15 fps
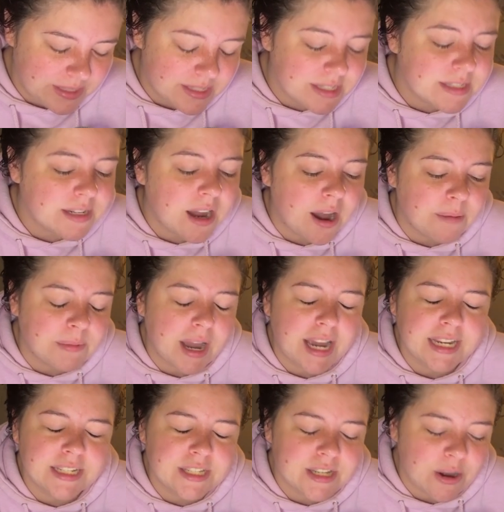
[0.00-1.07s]
"Stop,
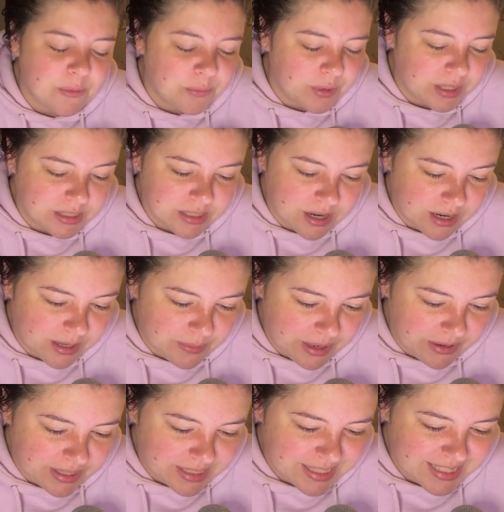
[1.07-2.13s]
I don't want to talk
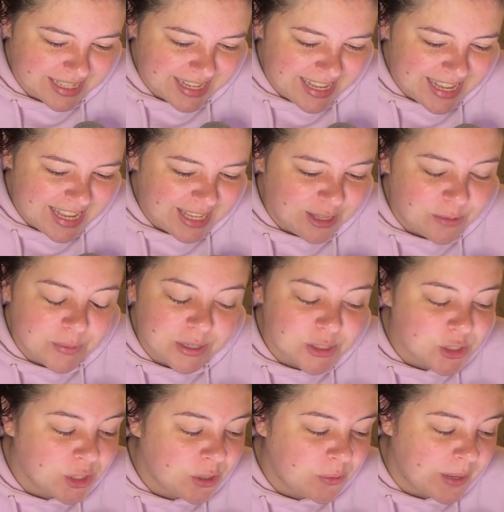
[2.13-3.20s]
about it." You
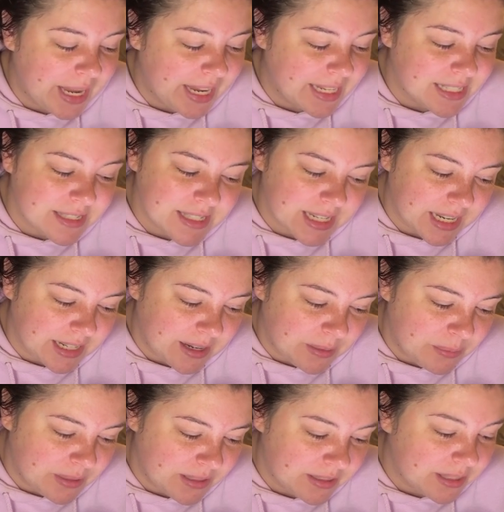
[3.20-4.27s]
push her away and stand
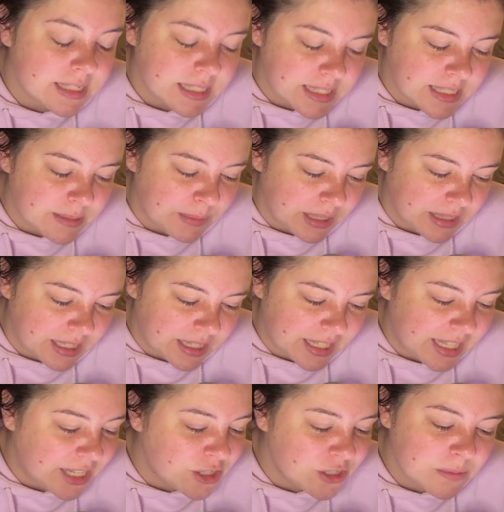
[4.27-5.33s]
up. "Listen, Samantha,
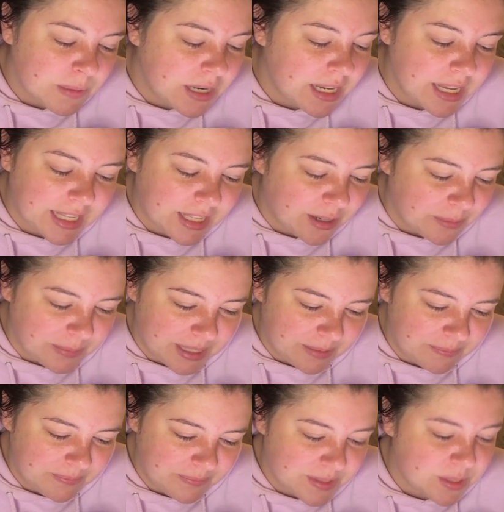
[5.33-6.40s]
he just put a hickey on
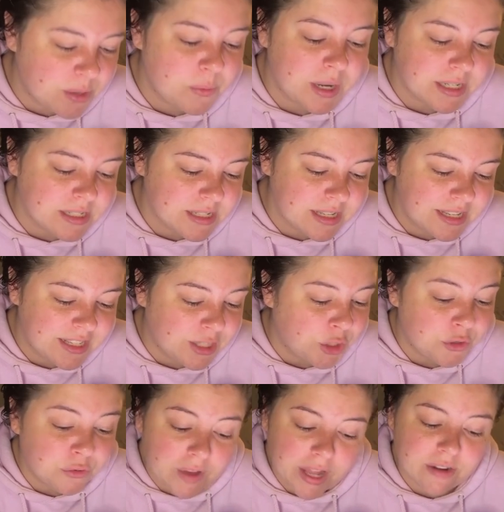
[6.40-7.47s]
me." "So what?
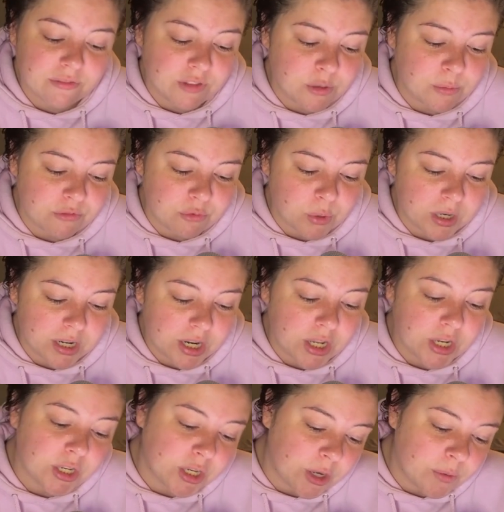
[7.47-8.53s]
You've had a few before,
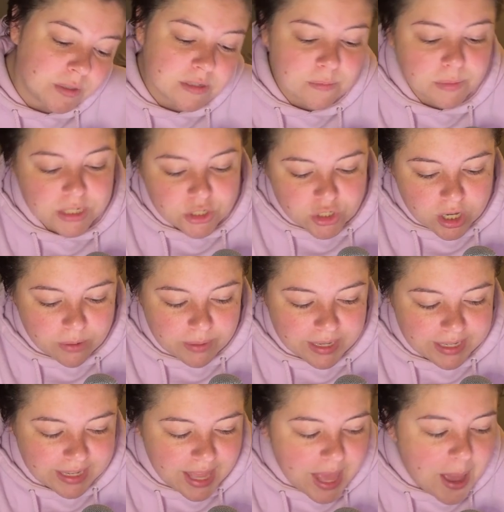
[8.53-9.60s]
noticeably
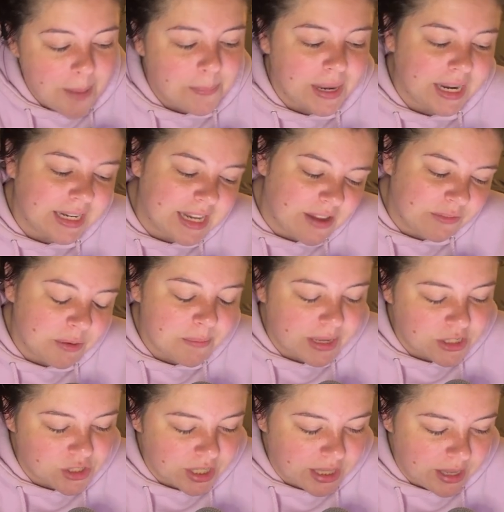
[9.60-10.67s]
showing, but I never
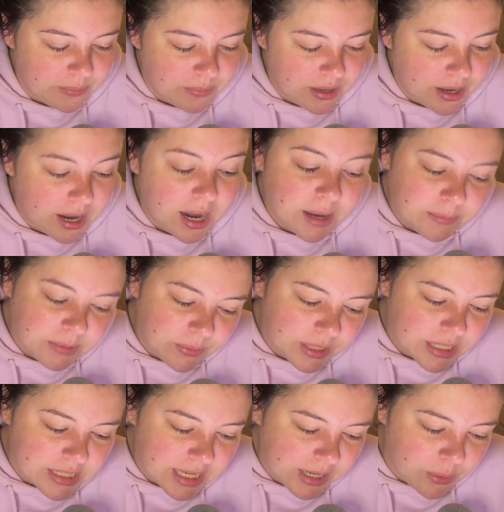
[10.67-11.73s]
mentioned them. I'm
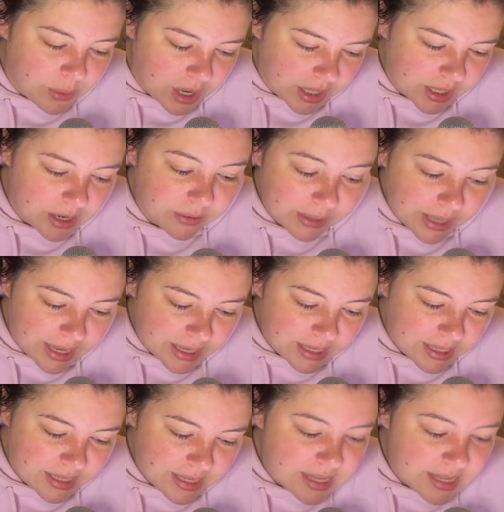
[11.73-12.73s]
going to take a walk, okay?